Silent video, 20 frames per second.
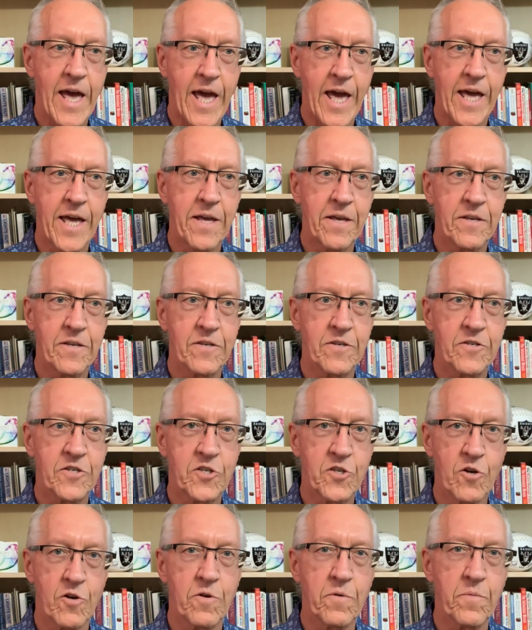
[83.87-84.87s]
ate
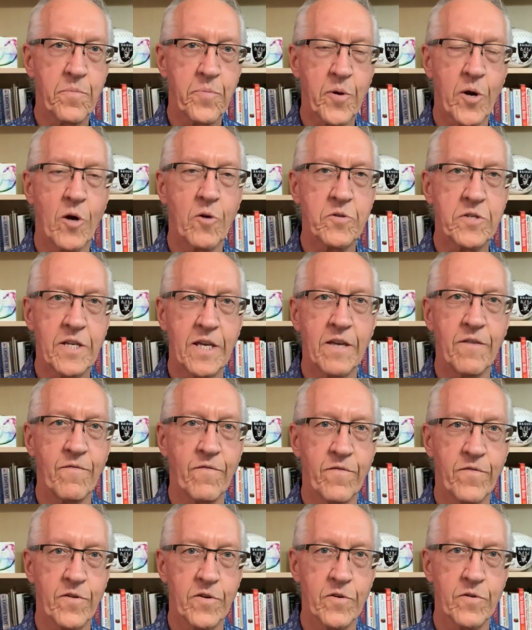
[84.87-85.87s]
certain
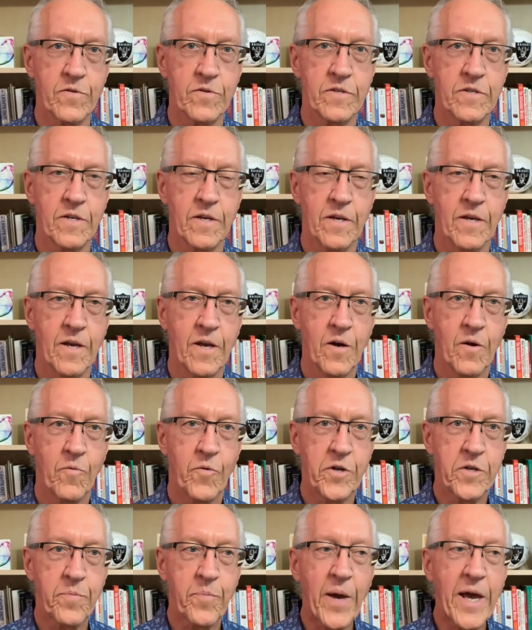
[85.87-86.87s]
protein foods
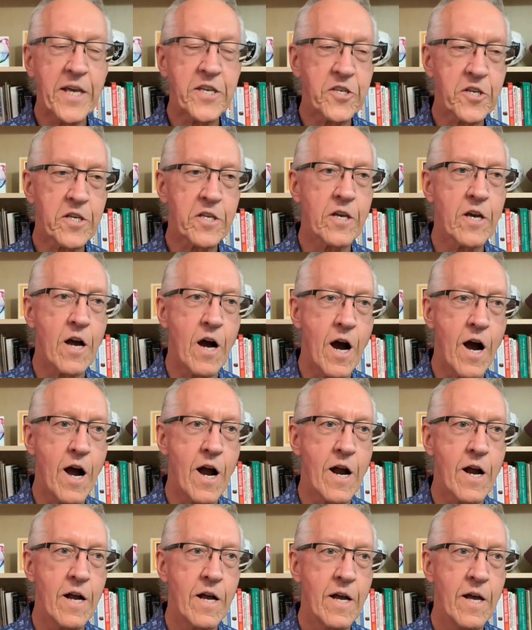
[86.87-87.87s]
which basically
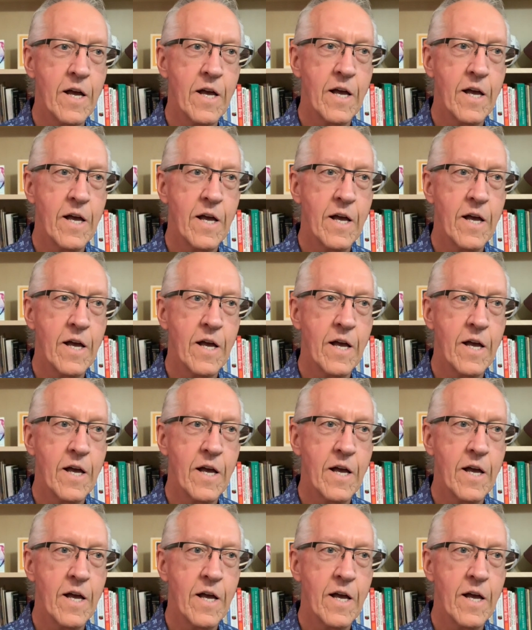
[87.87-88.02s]
are